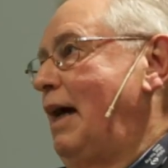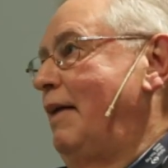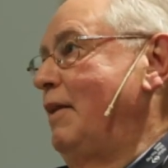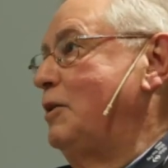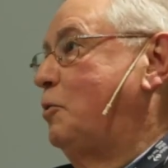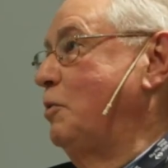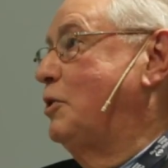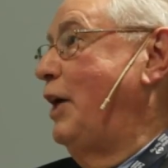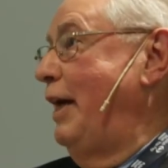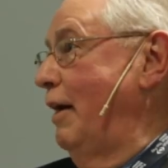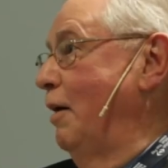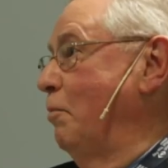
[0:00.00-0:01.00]
And this was
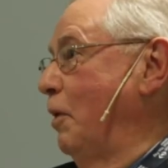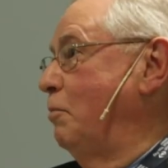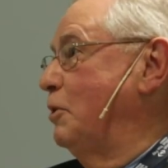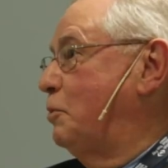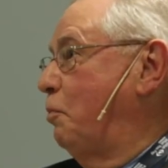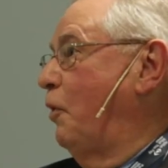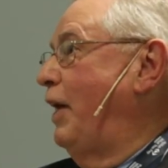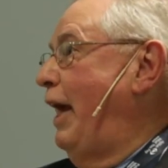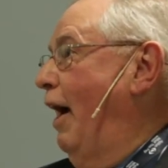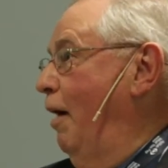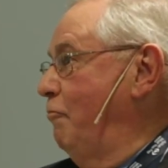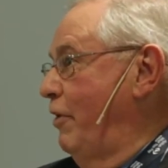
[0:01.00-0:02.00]
income that was
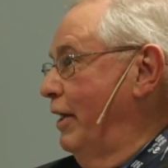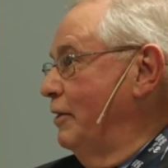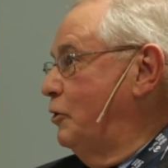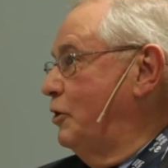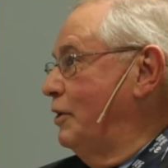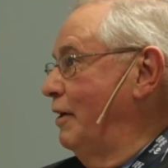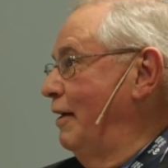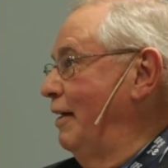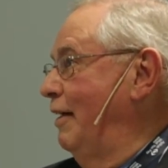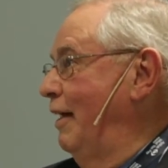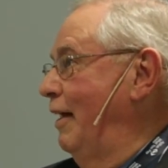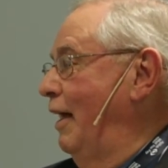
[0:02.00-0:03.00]
pretty obvious,
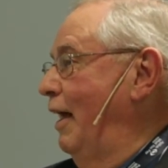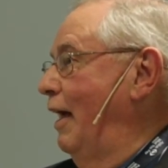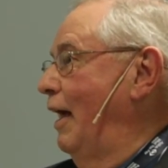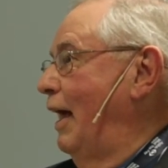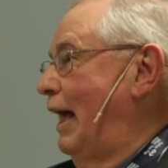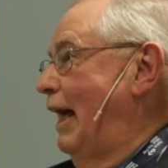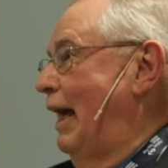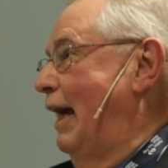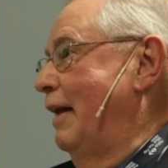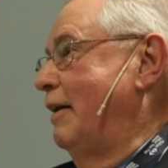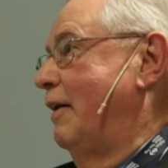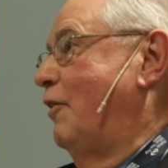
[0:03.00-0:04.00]

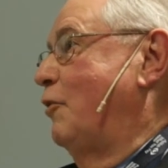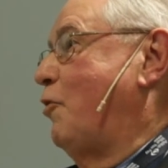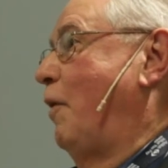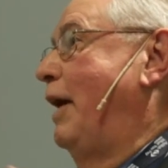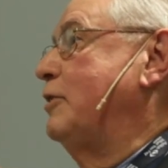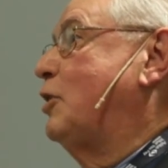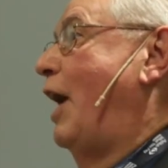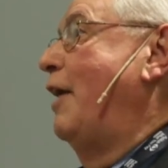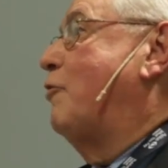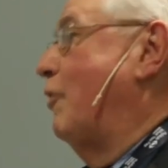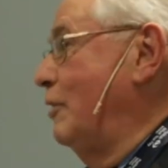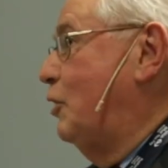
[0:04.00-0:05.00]
and the
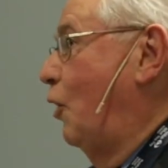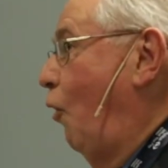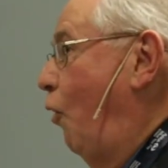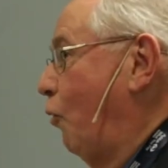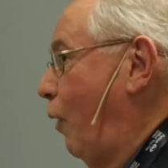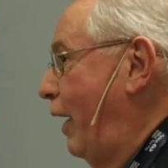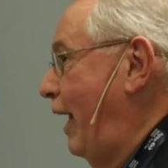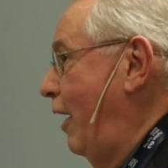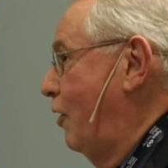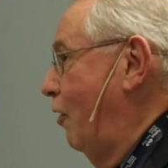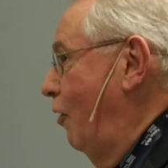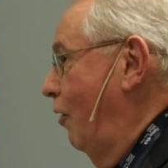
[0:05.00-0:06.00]
transactions had already
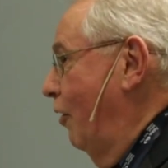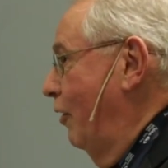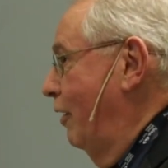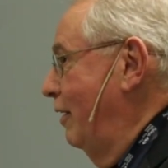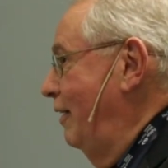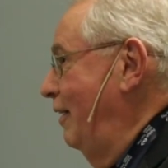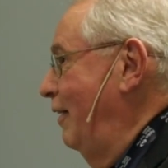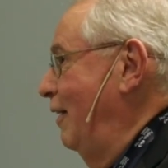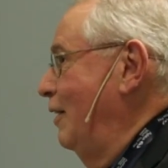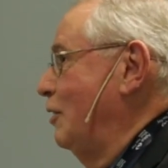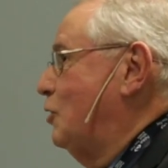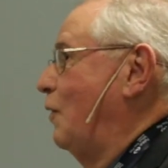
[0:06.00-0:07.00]
occurred.
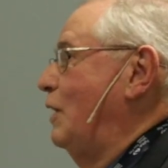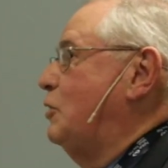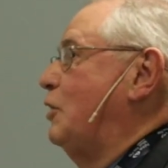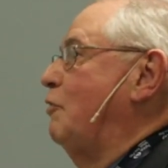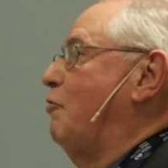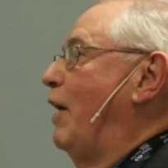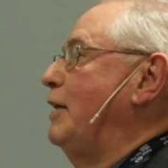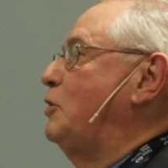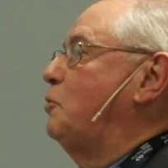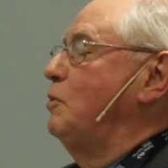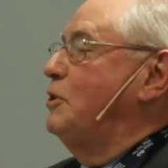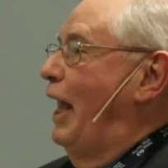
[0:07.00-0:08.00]
So this
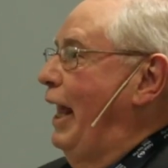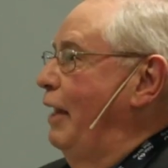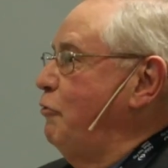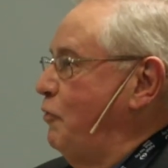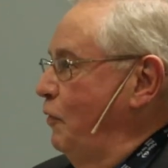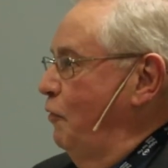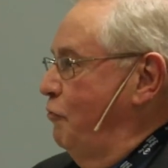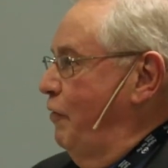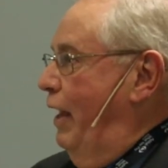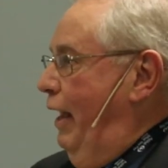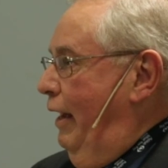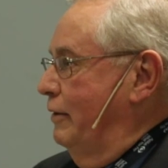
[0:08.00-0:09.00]
advice was after the
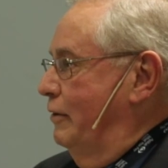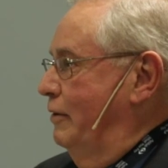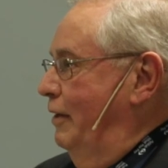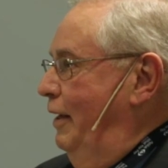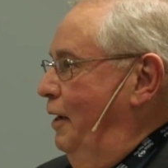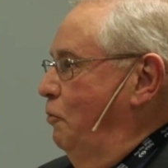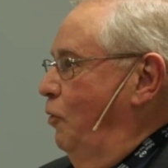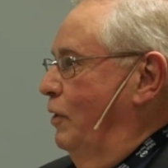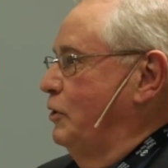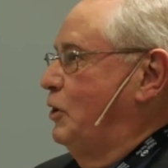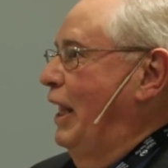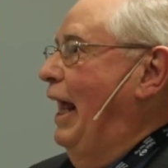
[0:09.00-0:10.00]
fact. It
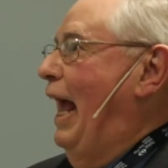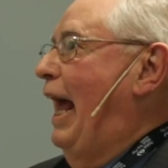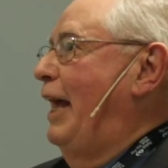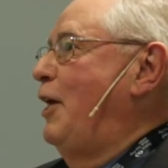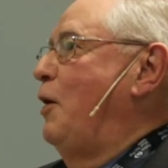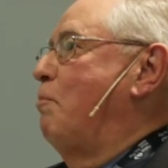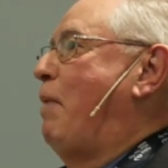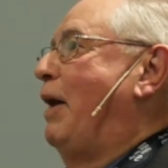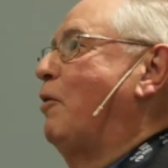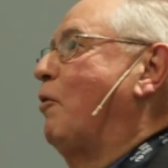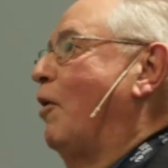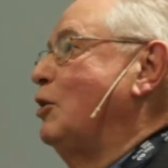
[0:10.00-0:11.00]
was, hey, you
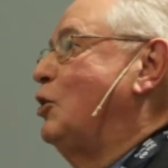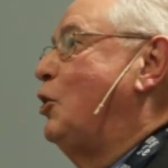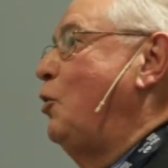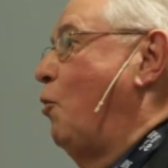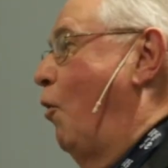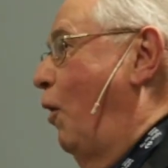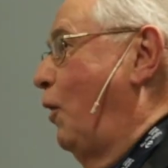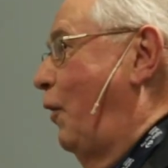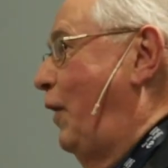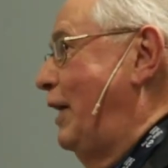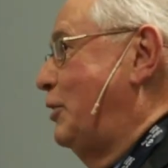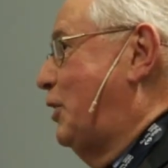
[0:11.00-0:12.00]
better undo all
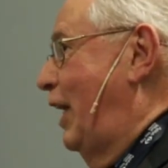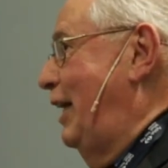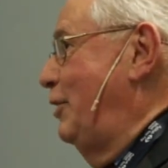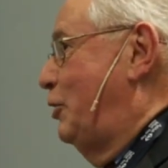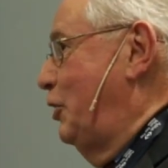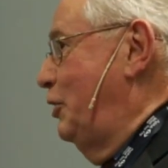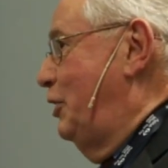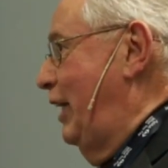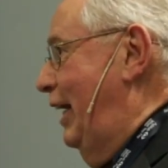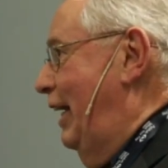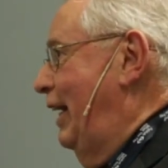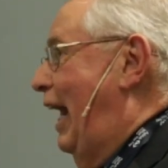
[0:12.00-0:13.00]
of these things you
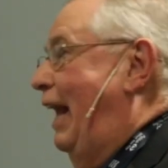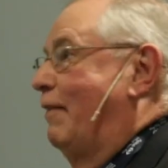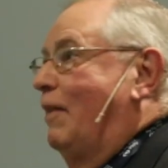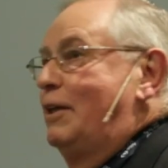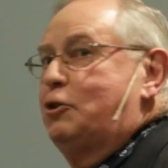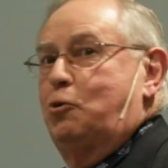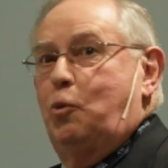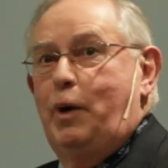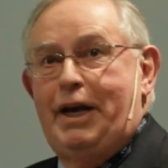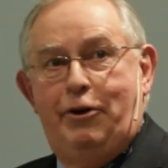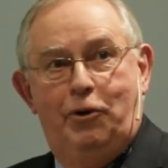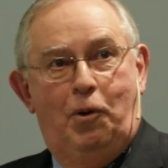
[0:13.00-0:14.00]
did and let's
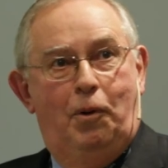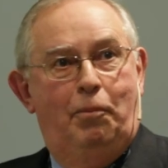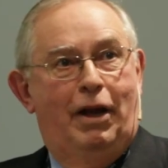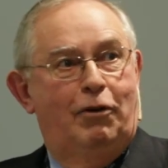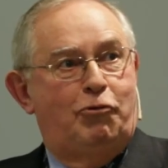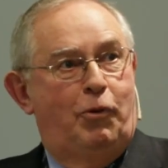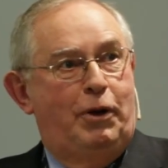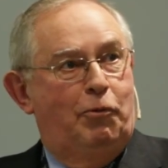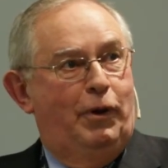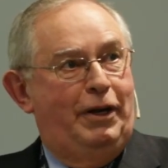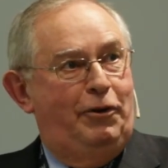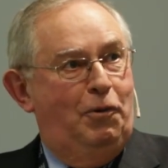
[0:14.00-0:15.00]
redo them, and if we
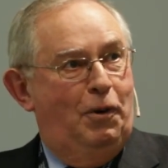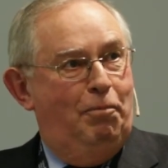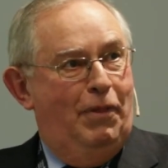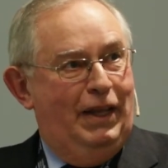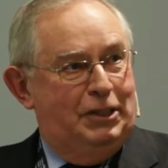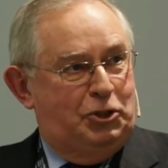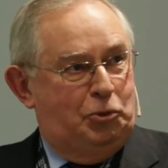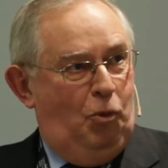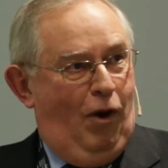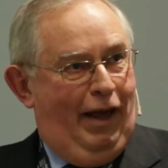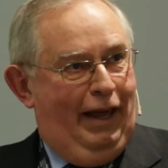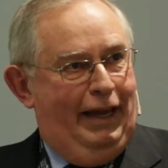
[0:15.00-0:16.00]
redo them this
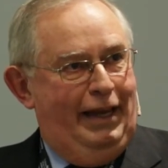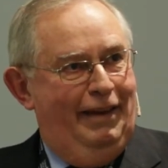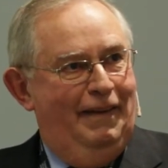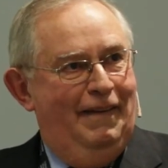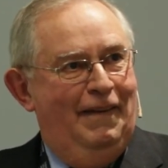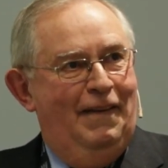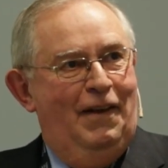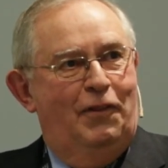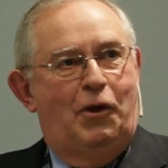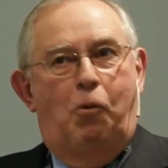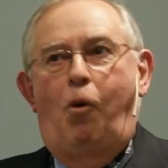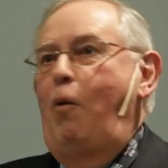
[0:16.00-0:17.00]
way,
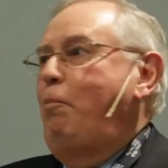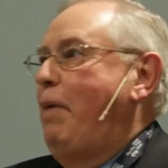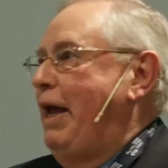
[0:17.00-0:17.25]
there won't